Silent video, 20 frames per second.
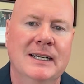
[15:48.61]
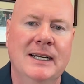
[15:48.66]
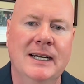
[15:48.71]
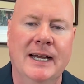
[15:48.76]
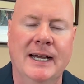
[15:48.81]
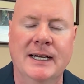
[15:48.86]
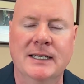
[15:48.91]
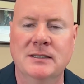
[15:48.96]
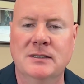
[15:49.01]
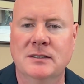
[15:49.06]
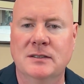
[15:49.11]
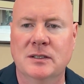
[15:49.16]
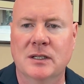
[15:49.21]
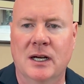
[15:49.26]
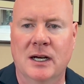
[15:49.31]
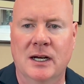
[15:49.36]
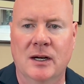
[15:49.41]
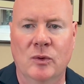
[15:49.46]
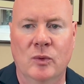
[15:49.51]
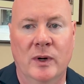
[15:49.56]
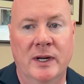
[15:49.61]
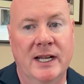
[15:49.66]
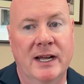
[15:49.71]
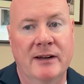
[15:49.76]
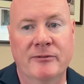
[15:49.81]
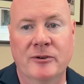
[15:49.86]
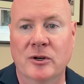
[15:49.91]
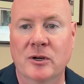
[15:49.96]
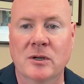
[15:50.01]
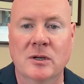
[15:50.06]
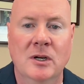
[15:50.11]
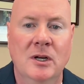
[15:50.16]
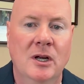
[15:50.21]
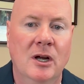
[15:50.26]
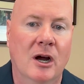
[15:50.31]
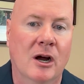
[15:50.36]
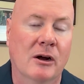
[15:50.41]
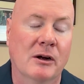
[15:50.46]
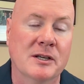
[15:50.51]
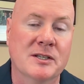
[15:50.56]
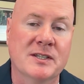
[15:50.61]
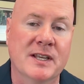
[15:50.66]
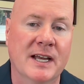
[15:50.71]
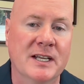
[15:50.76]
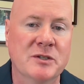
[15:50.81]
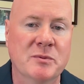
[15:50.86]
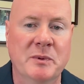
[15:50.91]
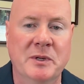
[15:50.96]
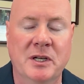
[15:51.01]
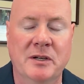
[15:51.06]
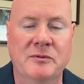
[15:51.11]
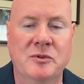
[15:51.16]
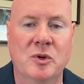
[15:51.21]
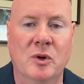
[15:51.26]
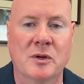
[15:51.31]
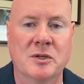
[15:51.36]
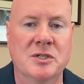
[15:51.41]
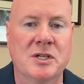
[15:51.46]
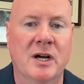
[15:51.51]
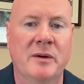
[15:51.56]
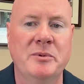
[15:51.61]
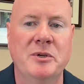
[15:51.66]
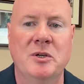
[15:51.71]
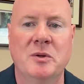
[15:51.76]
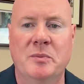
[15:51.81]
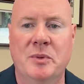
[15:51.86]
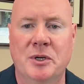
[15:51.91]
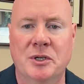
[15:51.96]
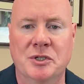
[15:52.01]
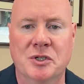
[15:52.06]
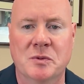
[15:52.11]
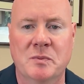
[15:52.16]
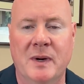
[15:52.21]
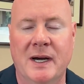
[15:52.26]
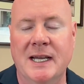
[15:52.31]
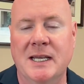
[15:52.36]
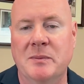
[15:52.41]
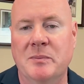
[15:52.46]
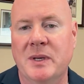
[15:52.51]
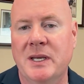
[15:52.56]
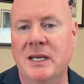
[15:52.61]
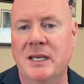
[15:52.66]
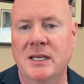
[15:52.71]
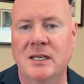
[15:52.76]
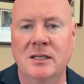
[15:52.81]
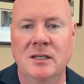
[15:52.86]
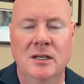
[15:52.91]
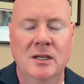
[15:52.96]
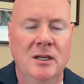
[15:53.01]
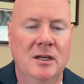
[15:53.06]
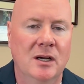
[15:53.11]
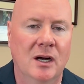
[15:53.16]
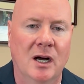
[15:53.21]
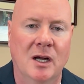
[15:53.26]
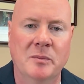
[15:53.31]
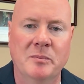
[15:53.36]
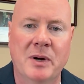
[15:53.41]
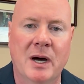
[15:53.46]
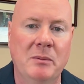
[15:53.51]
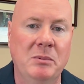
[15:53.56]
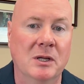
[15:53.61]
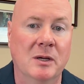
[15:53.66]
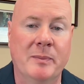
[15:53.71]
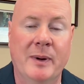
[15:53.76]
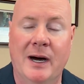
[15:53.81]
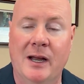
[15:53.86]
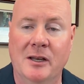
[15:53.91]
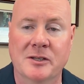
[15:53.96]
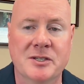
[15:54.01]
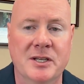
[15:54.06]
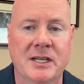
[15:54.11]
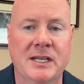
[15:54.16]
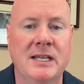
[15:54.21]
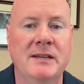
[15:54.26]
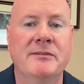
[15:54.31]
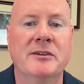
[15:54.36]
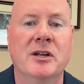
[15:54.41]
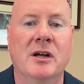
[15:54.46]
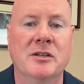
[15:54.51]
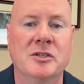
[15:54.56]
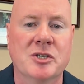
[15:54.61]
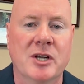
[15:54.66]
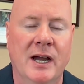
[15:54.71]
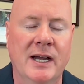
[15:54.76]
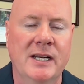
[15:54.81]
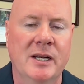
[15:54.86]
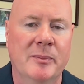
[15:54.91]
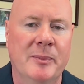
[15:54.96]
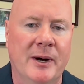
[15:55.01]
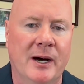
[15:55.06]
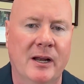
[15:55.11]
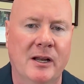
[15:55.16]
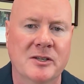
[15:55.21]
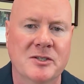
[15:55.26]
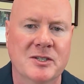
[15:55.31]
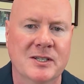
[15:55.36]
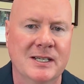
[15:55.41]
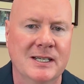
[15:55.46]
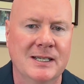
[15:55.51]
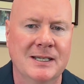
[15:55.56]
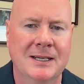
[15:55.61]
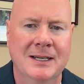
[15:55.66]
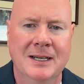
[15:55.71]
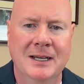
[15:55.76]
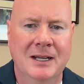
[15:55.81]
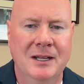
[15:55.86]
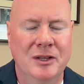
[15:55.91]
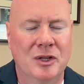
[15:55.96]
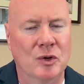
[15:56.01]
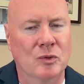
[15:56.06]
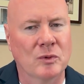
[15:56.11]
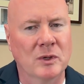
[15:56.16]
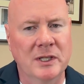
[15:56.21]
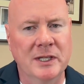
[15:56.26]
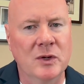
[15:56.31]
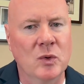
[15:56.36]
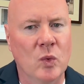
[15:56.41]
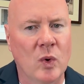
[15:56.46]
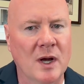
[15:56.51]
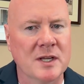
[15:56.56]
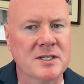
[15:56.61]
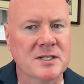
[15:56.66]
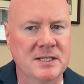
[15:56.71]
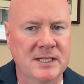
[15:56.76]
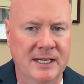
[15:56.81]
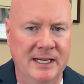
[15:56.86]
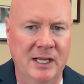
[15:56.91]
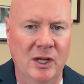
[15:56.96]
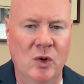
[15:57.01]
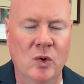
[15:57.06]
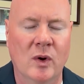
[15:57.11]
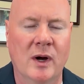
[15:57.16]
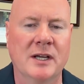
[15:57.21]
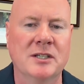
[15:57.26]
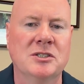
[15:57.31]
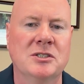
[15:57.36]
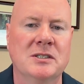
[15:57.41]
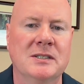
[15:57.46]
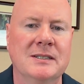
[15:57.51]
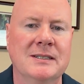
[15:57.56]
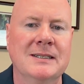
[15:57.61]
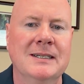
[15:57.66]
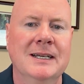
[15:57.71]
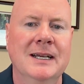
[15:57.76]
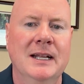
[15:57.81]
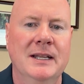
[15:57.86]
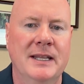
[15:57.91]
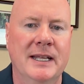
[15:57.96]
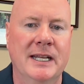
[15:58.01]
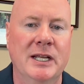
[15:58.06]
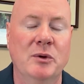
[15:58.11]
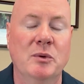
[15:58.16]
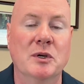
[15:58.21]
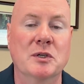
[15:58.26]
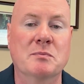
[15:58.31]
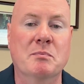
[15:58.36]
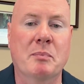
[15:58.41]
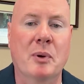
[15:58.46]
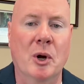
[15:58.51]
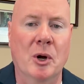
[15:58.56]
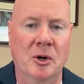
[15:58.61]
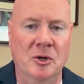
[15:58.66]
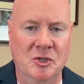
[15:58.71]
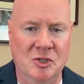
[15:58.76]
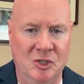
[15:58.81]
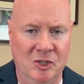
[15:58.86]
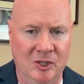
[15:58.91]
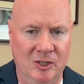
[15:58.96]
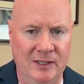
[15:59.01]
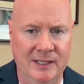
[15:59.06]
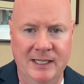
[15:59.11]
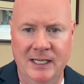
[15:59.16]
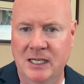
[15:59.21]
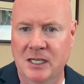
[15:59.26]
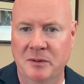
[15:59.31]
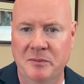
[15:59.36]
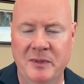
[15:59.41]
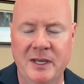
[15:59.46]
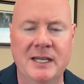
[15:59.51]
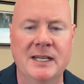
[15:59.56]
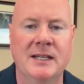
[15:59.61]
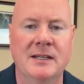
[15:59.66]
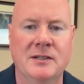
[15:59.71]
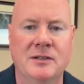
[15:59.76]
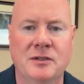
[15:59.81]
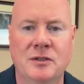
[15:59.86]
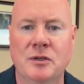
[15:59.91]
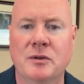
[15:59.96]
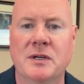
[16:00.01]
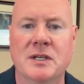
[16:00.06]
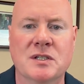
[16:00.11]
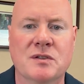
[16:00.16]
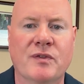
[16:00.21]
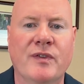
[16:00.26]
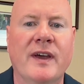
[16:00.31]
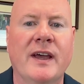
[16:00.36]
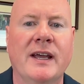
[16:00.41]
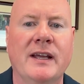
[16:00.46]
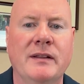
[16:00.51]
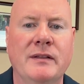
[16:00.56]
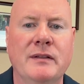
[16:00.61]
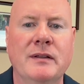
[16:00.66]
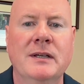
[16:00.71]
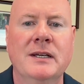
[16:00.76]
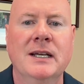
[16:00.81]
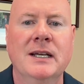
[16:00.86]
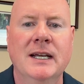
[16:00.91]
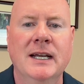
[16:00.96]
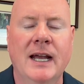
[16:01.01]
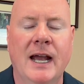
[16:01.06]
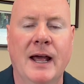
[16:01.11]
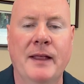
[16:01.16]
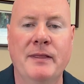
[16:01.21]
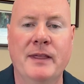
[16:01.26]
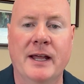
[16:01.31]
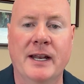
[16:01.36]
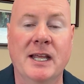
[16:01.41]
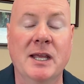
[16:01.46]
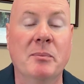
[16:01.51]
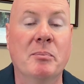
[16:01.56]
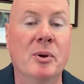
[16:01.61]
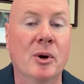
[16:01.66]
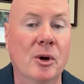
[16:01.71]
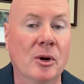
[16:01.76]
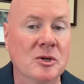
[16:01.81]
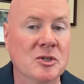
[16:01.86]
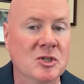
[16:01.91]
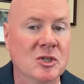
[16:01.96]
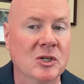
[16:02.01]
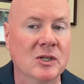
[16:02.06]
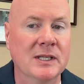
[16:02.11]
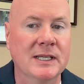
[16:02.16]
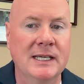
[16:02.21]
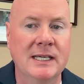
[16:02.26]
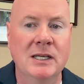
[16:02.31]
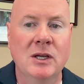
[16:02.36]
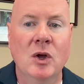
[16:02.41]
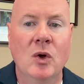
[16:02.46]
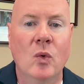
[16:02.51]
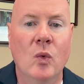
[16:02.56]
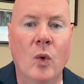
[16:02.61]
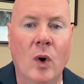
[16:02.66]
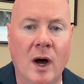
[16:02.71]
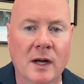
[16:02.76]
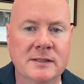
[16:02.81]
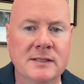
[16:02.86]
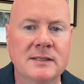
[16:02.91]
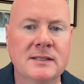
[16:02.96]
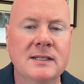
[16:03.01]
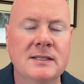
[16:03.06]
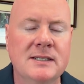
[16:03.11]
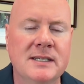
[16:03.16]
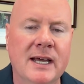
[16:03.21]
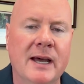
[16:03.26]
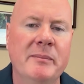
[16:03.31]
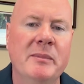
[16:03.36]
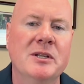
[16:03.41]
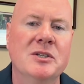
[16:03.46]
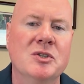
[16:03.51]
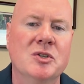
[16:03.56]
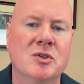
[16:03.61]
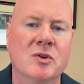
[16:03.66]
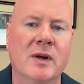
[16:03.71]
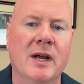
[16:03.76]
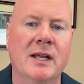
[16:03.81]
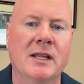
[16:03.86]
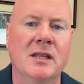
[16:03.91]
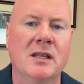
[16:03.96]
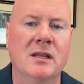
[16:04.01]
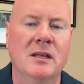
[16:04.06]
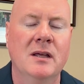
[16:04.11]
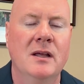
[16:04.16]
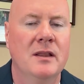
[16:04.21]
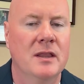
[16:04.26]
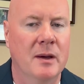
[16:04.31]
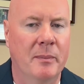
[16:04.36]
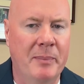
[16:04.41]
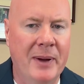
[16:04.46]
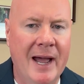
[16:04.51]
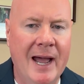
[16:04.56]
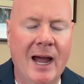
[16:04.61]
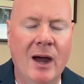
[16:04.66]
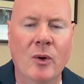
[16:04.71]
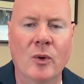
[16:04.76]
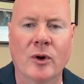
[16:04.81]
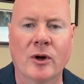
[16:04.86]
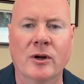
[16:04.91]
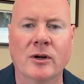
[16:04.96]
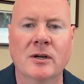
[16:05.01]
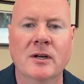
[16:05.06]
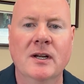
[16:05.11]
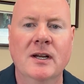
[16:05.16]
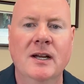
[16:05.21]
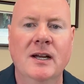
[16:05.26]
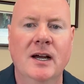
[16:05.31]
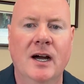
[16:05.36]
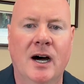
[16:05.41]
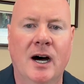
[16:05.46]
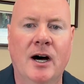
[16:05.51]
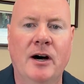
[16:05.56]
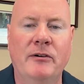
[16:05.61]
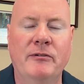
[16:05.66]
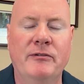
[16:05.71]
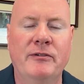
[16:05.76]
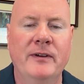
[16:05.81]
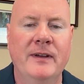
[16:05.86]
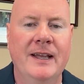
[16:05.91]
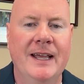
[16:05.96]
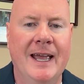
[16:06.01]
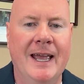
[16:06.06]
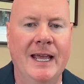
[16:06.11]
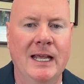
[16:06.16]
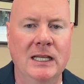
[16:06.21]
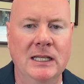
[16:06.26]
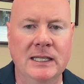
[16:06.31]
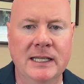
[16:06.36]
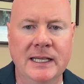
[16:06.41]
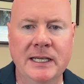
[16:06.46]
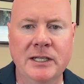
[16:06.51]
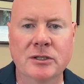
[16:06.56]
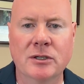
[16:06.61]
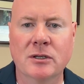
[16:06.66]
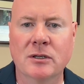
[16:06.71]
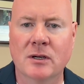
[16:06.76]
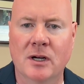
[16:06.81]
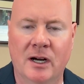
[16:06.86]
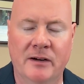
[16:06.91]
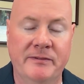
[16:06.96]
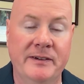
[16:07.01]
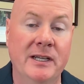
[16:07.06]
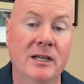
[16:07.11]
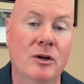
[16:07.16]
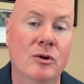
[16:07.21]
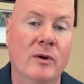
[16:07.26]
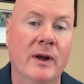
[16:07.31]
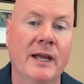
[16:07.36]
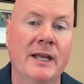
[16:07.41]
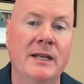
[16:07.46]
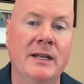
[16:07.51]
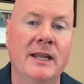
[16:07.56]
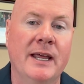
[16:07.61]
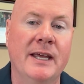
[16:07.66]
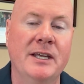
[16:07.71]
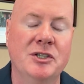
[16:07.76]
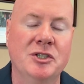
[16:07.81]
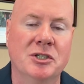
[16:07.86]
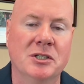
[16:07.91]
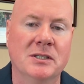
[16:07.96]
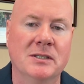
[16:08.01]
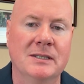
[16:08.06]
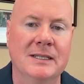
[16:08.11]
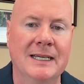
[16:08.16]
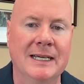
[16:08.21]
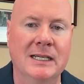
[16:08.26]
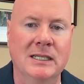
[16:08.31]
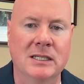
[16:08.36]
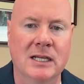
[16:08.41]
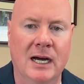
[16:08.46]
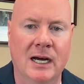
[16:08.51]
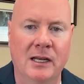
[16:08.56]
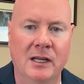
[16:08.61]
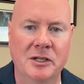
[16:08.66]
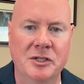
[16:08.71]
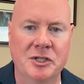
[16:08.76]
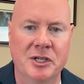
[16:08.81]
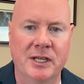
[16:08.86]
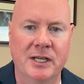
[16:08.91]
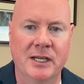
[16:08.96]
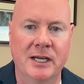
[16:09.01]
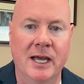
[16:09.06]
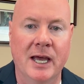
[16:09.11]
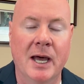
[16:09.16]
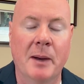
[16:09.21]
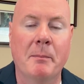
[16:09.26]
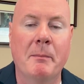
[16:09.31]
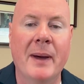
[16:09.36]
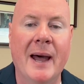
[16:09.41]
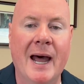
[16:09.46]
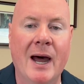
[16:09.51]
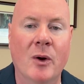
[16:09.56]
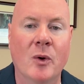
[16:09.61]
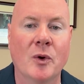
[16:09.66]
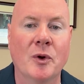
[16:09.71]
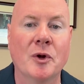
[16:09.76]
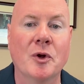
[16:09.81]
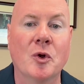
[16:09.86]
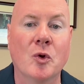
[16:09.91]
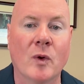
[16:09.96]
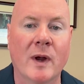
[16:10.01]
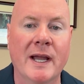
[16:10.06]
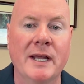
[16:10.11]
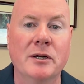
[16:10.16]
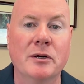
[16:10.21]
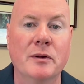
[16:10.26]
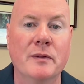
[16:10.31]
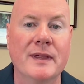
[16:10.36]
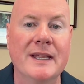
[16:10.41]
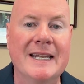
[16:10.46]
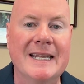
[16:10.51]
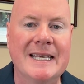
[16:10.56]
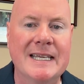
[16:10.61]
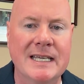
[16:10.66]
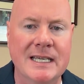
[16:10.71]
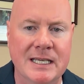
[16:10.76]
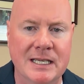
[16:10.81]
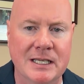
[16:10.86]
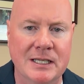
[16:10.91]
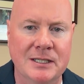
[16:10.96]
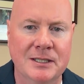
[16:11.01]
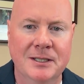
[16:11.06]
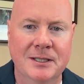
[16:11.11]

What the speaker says: And whatever our assessment of George W. Bush might be on public policy and even on China policy, there really wasn't any question that he was personally committed to his faith and that he personally wanted to demonstrate the power of a leader of a great nation acknowledging a power greater than he.